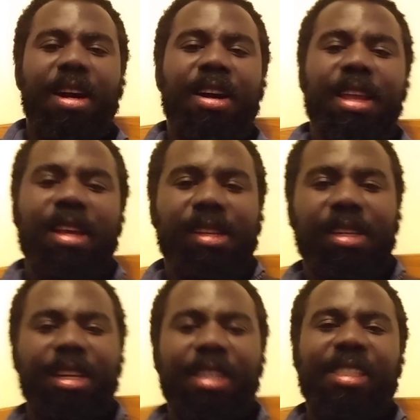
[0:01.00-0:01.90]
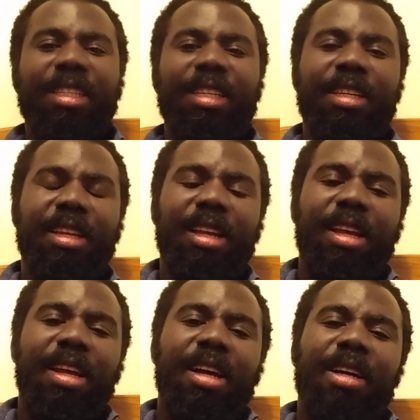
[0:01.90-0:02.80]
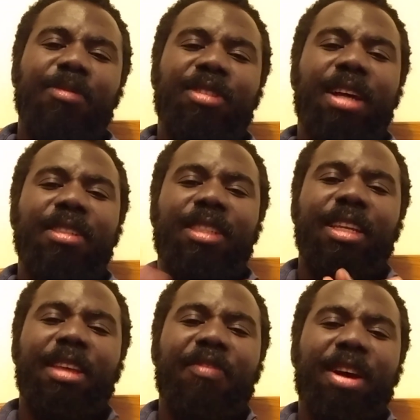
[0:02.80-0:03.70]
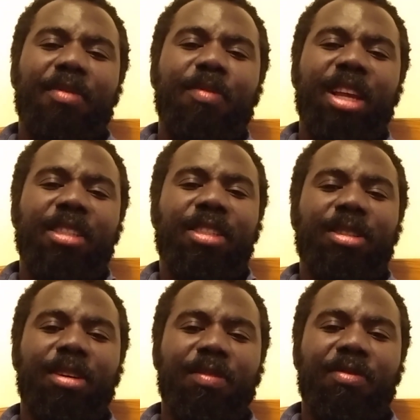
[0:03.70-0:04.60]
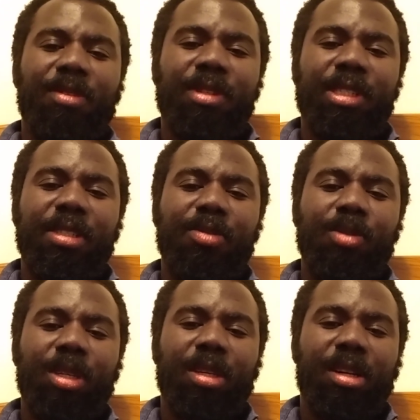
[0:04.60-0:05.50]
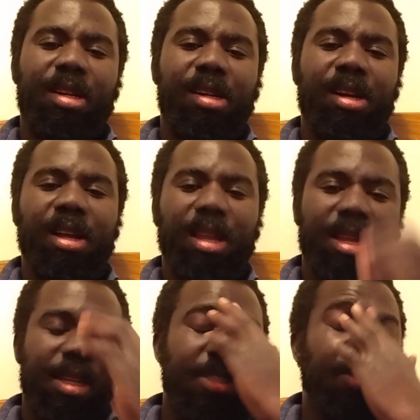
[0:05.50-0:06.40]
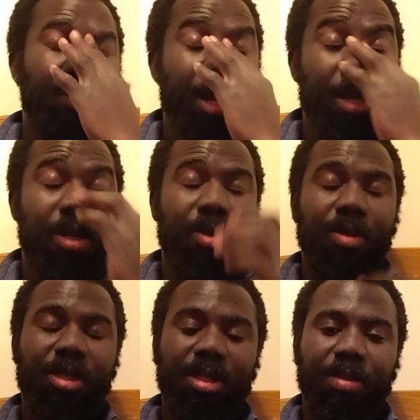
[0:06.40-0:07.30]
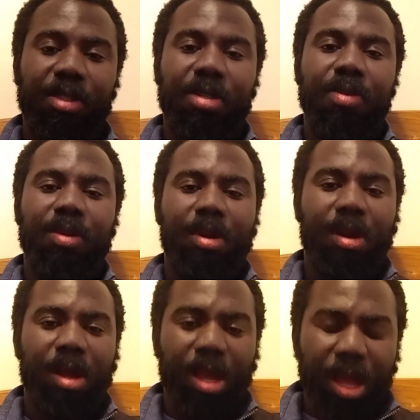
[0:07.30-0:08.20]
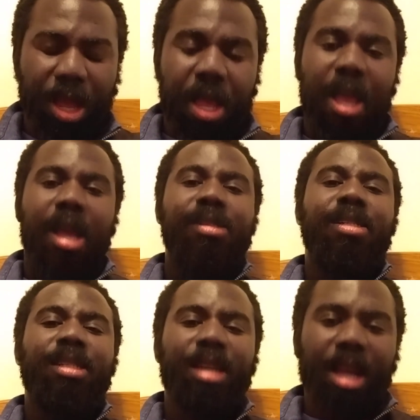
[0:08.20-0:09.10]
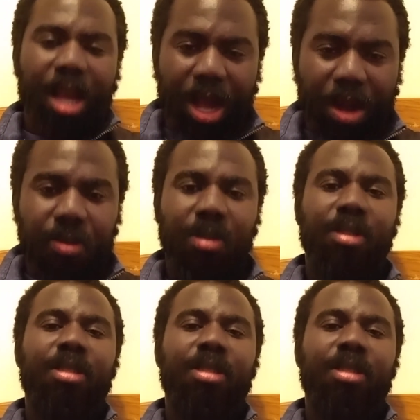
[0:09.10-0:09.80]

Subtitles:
Okay, let's see. I'm trying to see if I can make a song for this one. Let's try to do something cool. Hello,